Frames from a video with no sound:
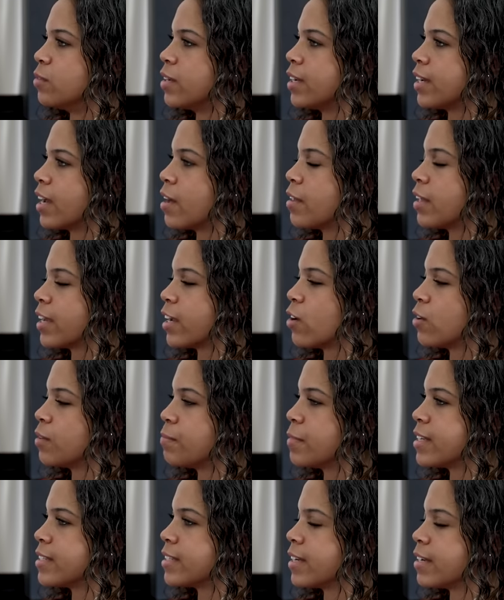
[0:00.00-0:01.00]
and got like all of
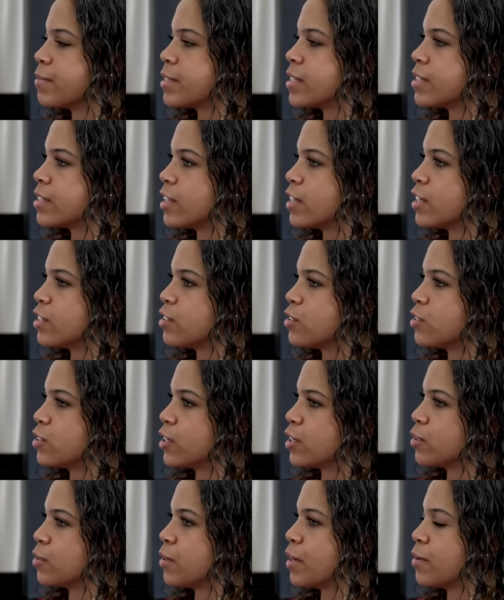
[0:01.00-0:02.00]
my assignments done.
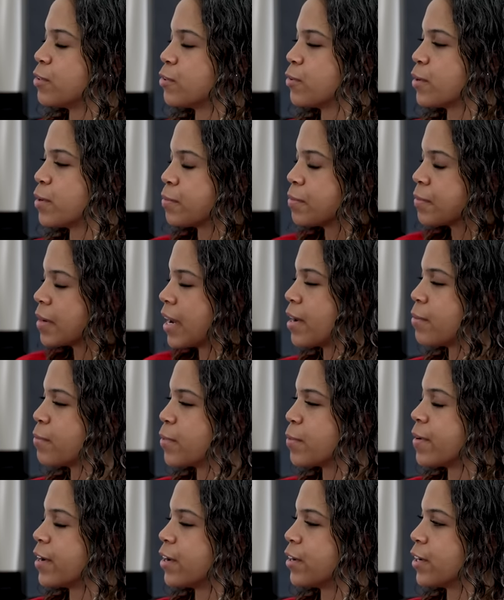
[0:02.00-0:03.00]
So I was already kind of
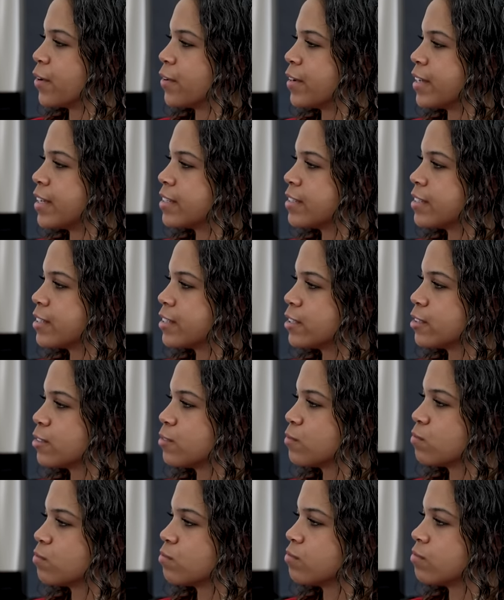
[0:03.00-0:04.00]
prepared going
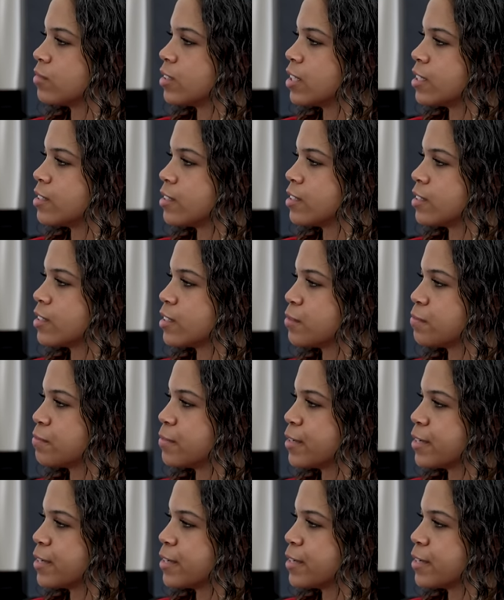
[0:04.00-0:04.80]
into yeah. this season.